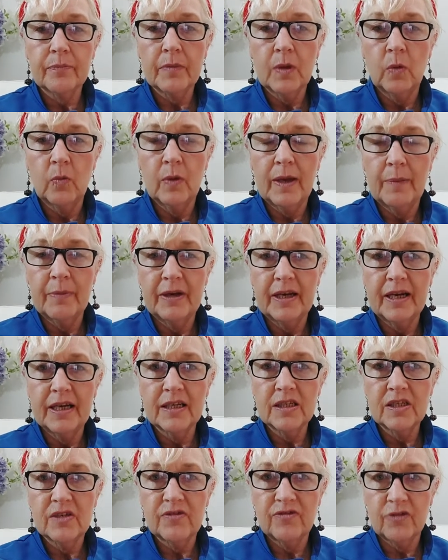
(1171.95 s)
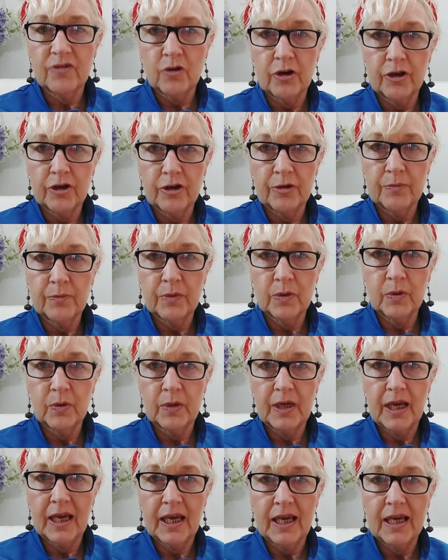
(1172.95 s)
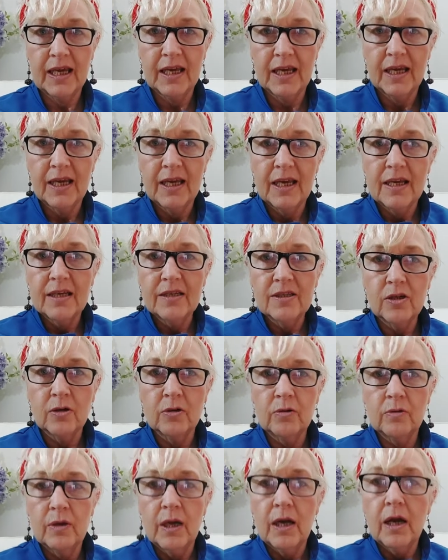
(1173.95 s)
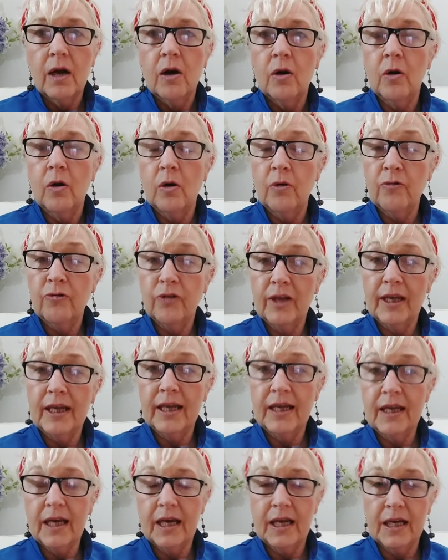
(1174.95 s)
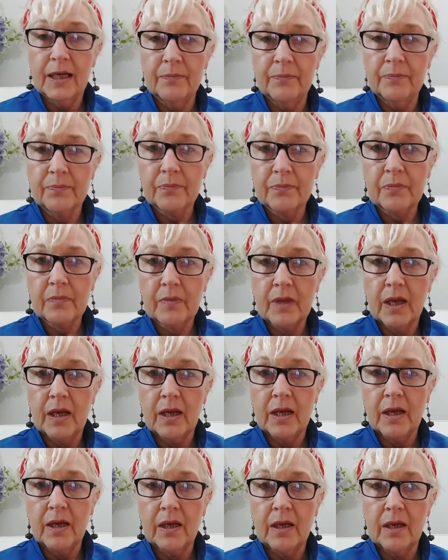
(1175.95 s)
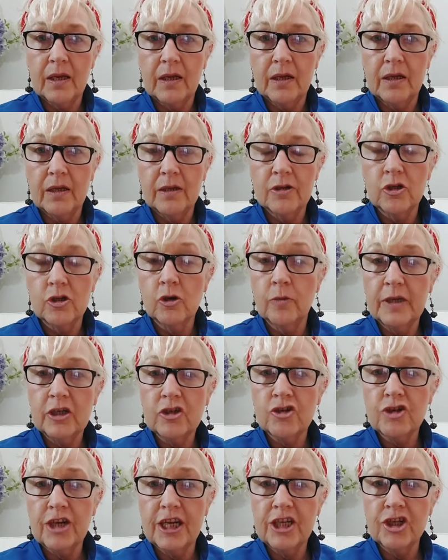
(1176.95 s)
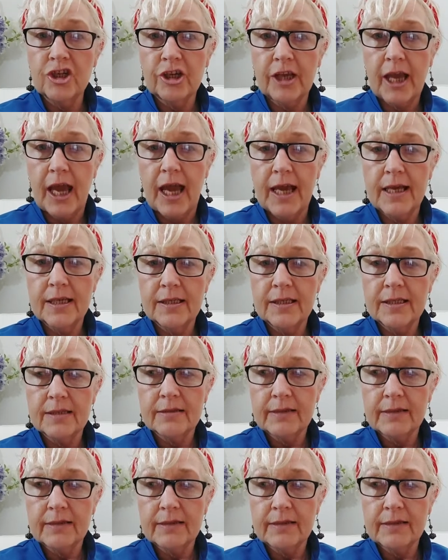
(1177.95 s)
webinars for you. Okay, so hopefully don't be a stranger, guys.